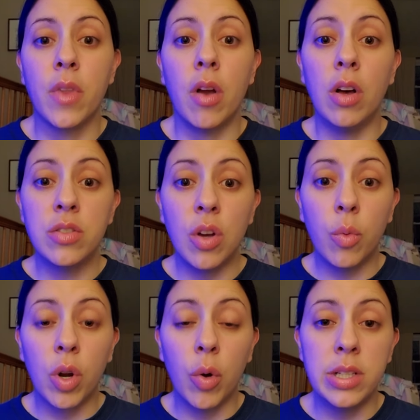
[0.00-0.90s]
Also,
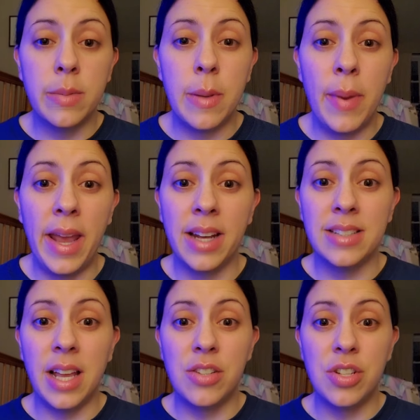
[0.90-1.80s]
we're going to be paying
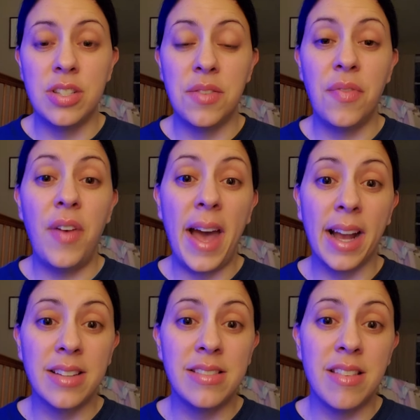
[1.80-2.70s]
attention to
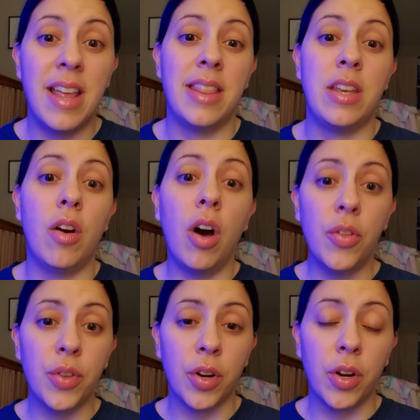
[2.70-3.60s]
facts that the
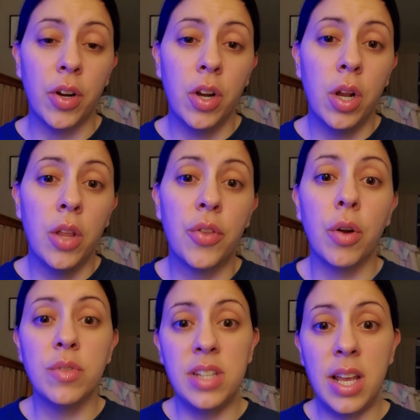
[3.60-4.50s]
author
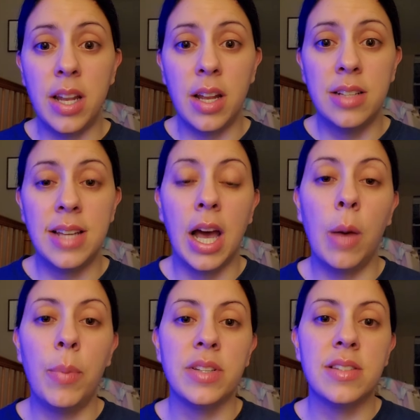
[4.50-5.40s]
throws in to
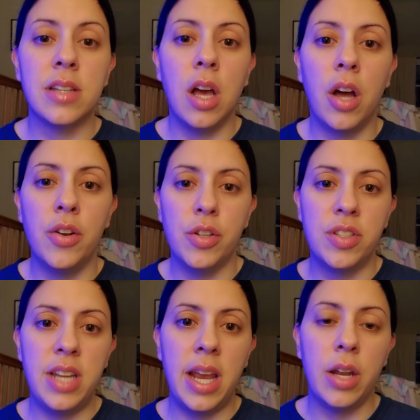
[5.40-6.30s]
help us
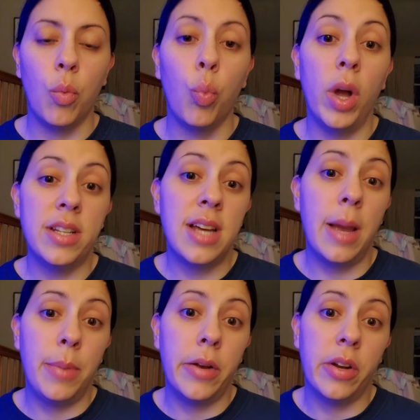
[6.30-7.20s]
understand what
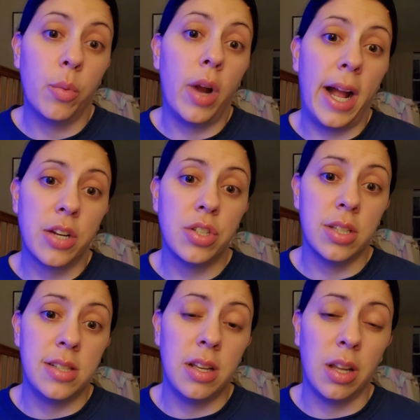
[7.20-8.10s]
time period we're
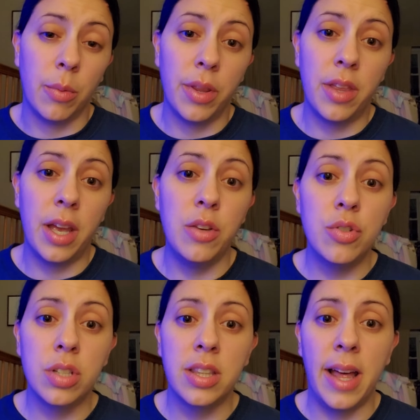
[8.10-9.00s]
actually dealing with. And
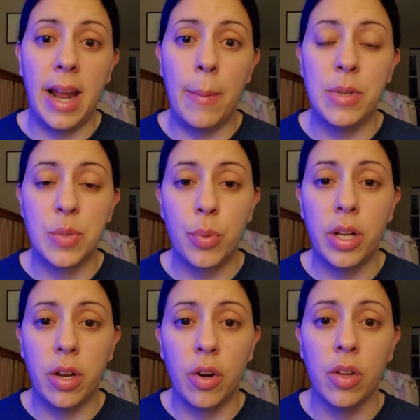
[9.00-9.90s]
usually that happens
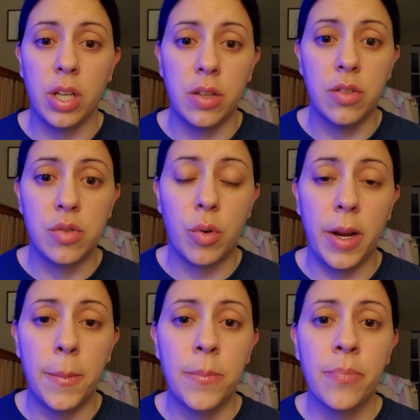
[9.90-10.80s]
pretty early in the story.